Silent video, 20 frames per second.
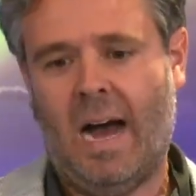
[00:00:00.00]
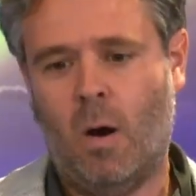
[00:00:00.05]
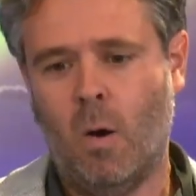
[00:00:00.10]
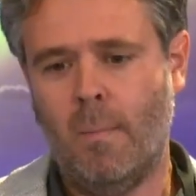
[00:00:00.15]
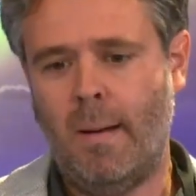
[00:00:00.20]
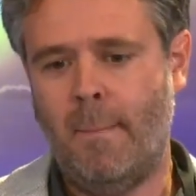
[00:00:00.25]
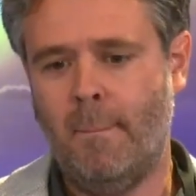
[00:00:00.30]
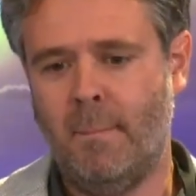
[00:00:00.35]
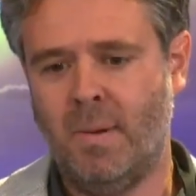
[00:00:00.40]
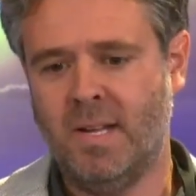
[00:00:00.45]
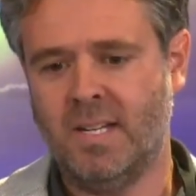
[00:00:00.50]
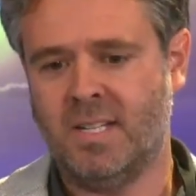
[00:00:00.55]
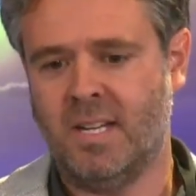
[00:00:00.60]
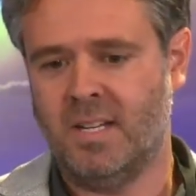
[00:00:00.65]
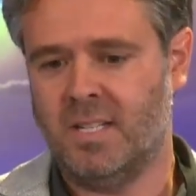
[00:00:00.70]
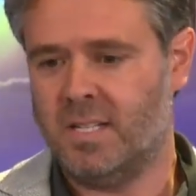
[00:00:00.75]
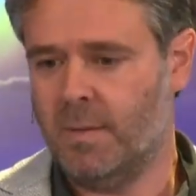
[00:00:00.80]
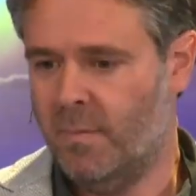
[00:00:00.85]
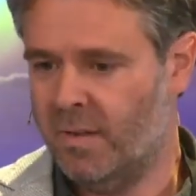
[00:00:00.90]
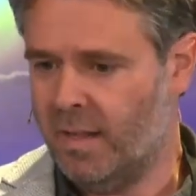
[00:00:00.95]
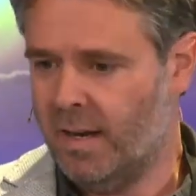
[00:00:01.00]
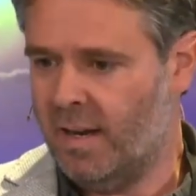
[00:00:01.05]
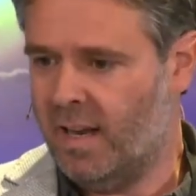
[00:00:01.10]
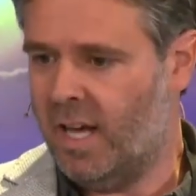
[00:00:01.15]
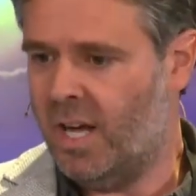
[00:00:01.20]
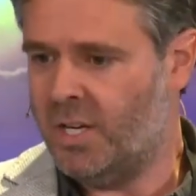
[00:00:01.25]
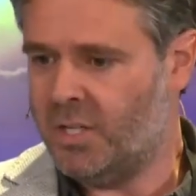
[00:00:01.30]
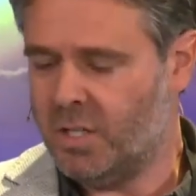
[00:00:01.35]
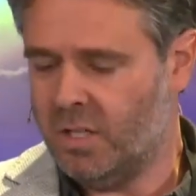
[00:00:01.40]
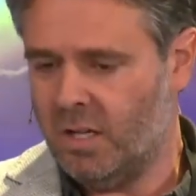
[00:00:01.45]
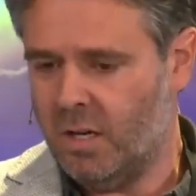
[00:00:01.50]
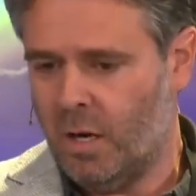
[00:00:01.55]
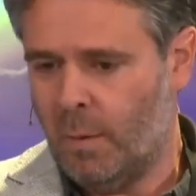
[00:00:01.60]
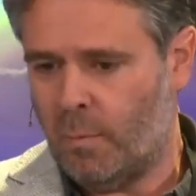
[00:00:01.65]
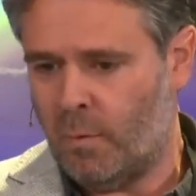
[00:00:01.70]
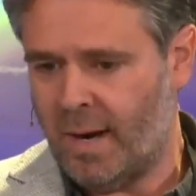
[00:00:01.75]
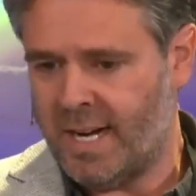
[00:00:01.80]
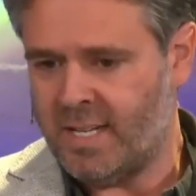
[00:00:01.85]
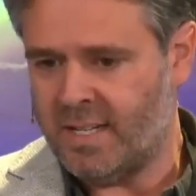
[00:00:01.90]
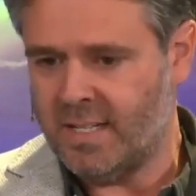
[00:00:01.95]
Our members and some of the larger
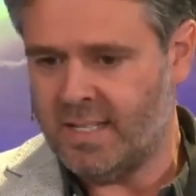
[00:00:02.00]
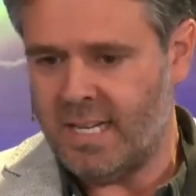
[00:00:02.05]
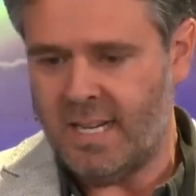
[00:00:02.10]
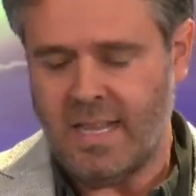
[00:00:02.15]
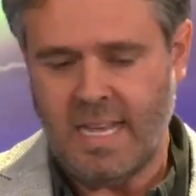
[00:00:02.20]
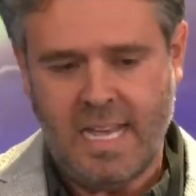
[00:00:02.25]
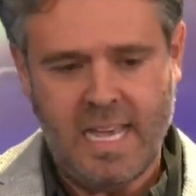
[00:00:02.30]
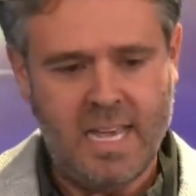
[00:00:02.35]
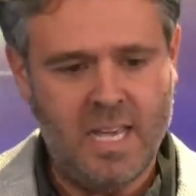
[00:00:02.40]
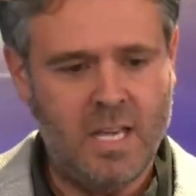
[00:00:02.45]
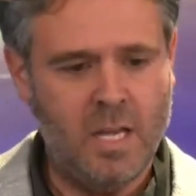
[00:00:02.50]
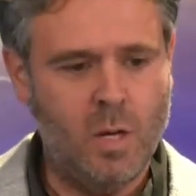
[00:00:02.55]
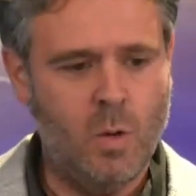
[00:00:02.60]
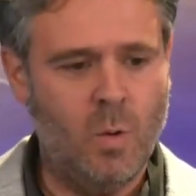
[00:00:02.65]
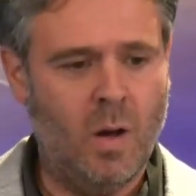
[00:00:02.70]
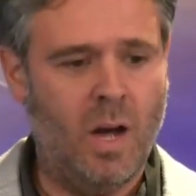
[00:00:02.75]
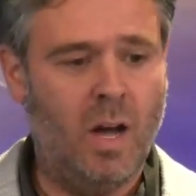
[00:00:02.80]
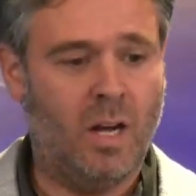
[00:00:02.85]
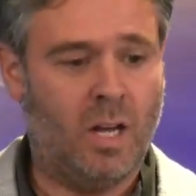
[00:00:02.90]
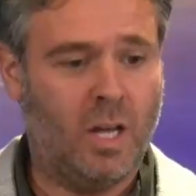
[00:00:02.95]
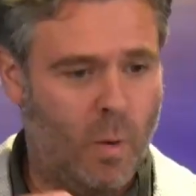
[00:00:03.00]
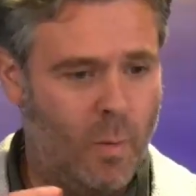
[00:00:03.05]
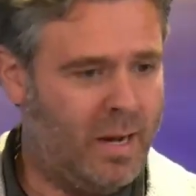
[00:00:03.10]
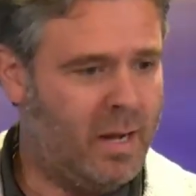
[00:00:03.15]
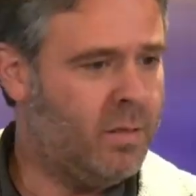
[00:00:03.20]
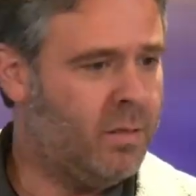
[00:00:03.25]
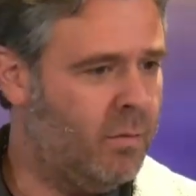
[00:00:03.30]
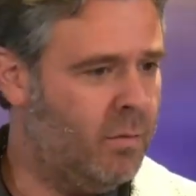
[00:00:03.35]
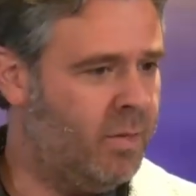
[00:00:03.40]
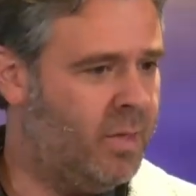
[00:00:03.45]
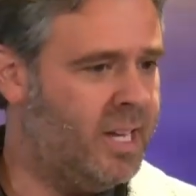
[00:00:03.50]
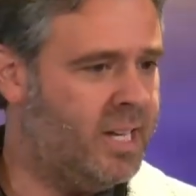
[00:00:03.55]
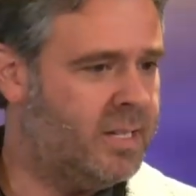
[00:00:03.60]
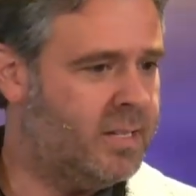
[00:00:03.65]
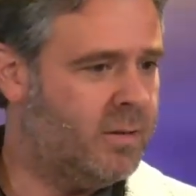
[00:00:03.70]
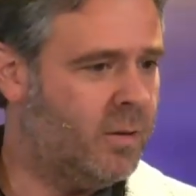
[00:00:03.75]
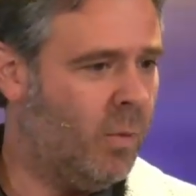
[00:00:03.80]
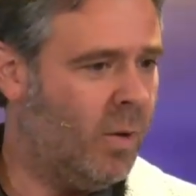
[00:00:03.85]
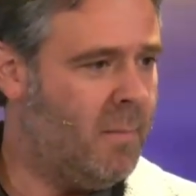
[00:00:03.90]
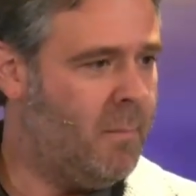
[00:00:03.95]
operators in the EU are going through
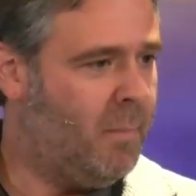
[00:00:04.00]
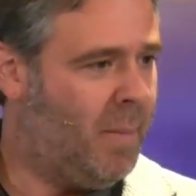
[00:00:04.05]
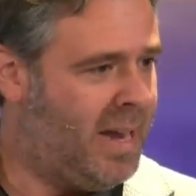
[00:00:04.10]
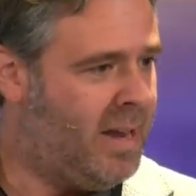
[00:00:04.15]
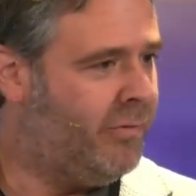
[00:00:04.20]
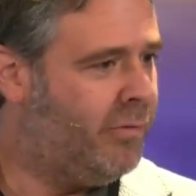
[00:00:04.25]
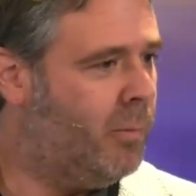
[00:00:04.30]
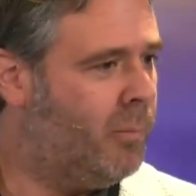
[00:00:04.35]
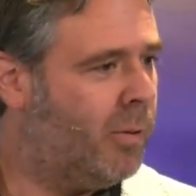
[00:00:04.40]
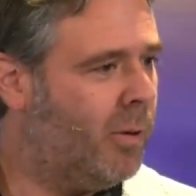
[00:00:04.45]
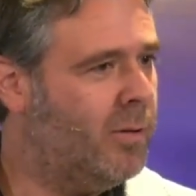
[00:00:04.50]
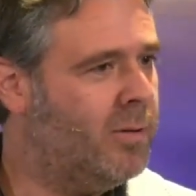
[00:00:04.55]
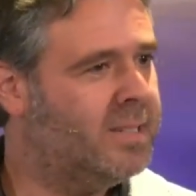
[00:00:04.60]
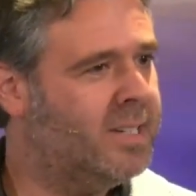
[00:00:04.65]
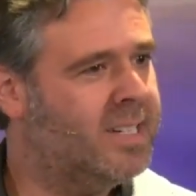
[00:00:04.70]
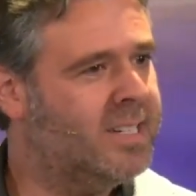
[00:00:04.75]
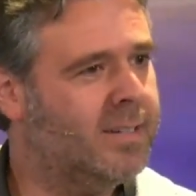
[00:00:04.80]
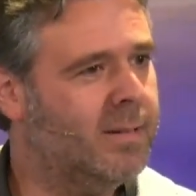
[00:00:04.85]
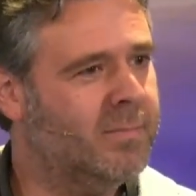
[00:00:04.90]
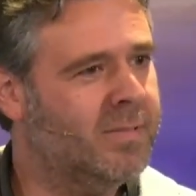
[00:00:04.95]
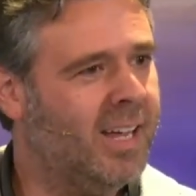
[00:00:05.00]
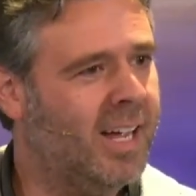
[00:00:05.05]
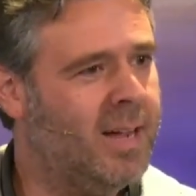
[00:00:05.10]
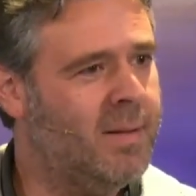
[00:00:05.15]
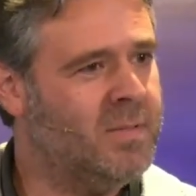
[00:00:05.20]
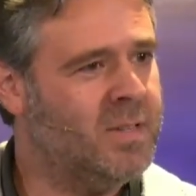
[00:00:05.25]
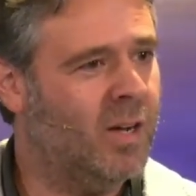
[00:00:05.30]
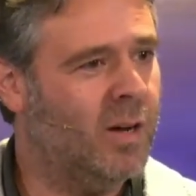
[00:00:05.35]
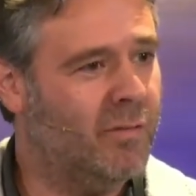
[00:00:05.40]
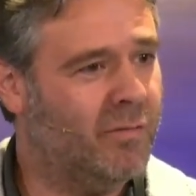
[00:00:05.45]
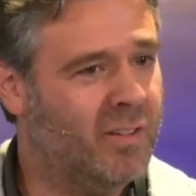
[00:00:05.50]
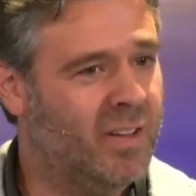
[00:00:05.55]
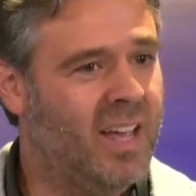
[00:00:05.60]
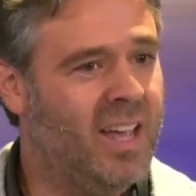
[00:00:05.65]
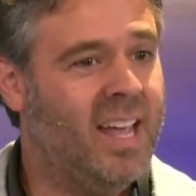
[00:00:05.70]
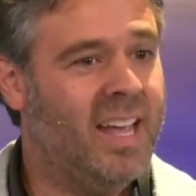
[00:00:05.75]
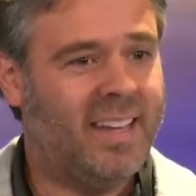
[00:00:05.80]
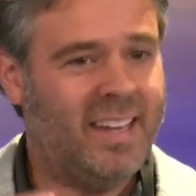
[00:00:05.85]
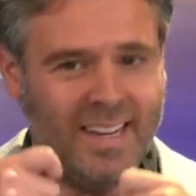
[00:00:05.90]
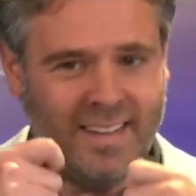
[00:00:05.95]
this quite painful process sometimes of
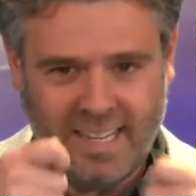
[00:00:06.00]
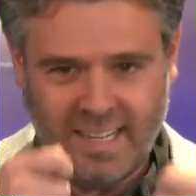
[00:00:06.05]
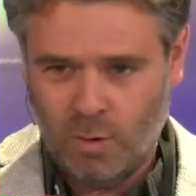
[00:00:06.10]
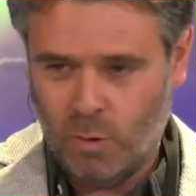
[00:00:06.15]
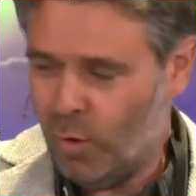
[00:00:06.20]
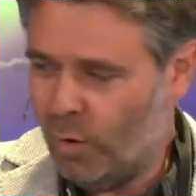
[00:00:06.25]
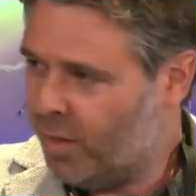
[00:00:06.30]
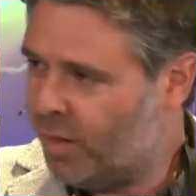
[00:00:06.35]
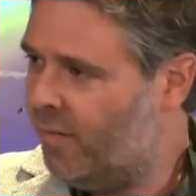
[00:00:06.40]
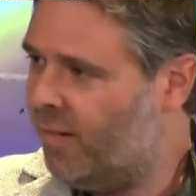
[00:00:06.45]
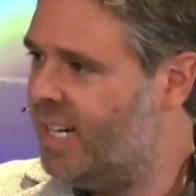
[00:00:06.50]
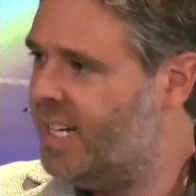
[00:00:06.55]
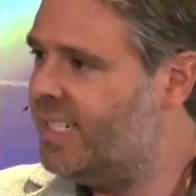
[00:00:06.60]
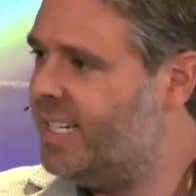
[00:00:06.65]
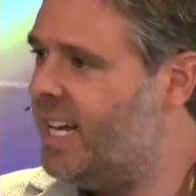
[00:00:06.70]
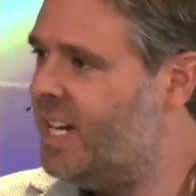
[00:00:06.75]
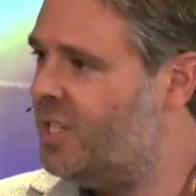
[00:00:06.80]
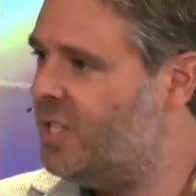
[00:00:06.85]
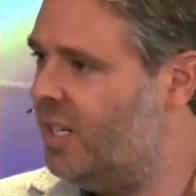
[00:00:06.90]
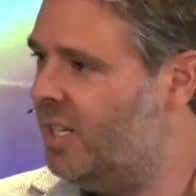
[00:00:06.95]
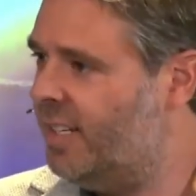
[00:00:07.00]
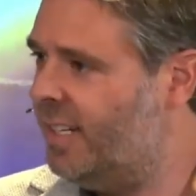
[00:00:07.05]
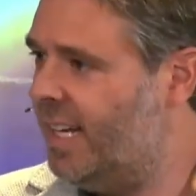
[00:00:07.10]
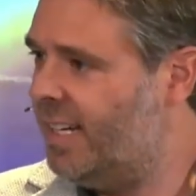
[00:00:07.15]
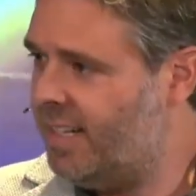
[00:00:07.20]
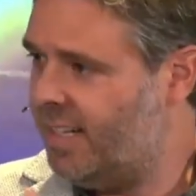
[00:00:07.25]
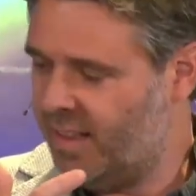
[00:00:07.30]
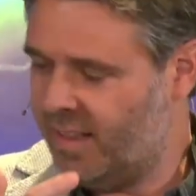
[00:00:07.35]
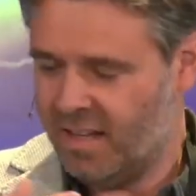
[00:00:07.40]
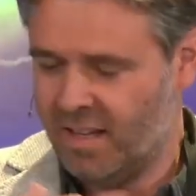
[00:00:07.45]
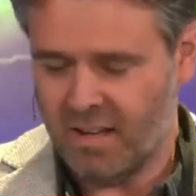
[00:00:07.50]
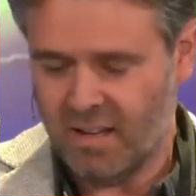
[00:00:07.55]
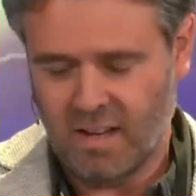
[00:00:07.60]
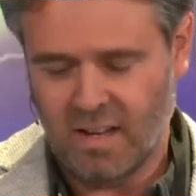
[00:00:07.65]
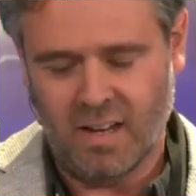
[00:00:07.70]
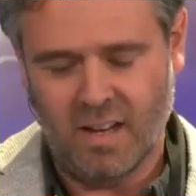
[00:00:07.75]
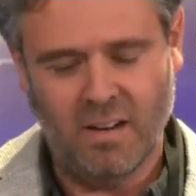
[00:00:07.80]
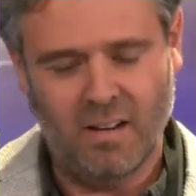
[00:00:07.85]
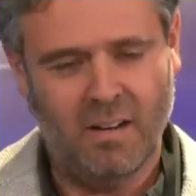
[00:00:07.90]
getting authorization, getting the